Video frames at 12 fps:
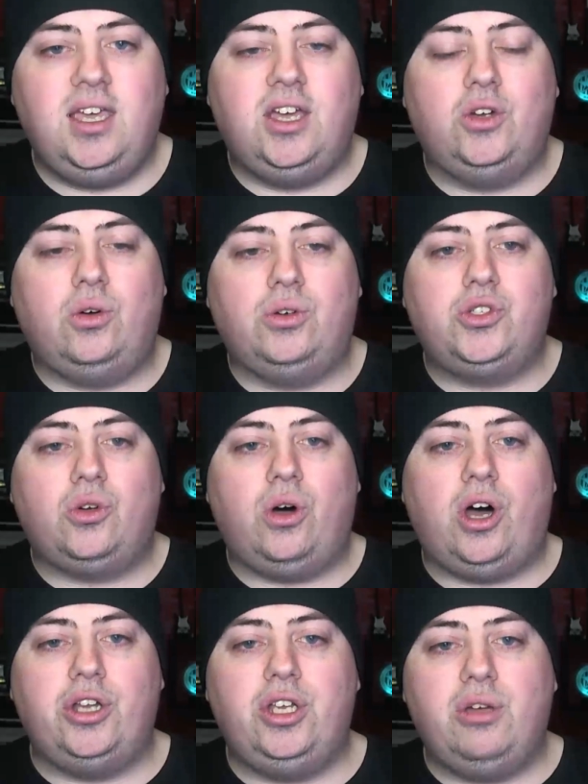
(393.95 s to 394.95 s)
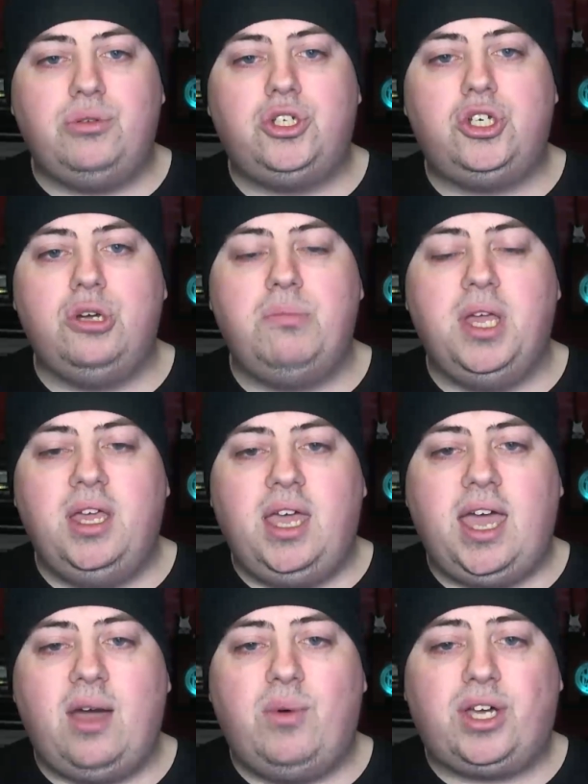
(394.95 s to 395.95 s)
And also on YouTube,
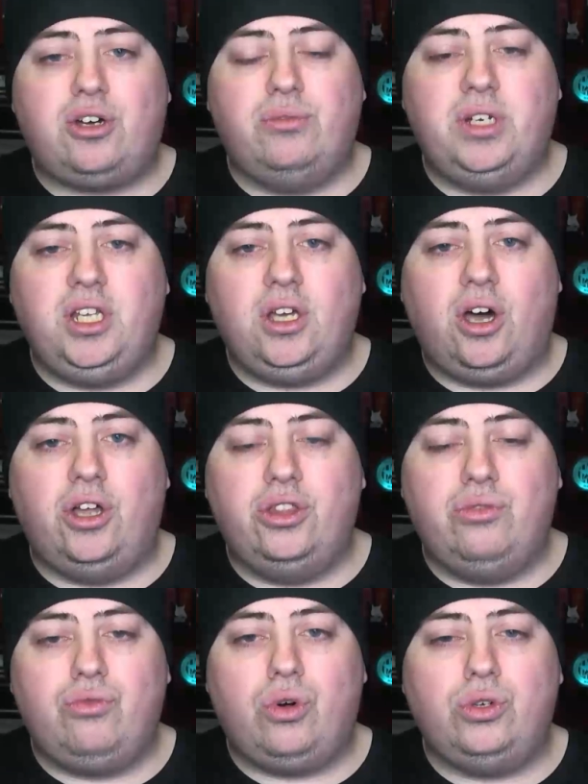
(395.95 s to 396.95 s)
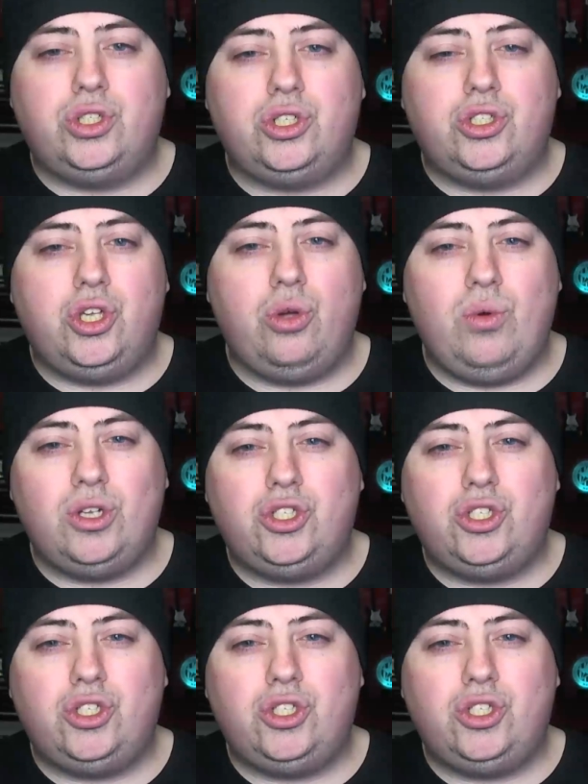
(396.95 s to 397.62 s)
uh, we're currently on the road to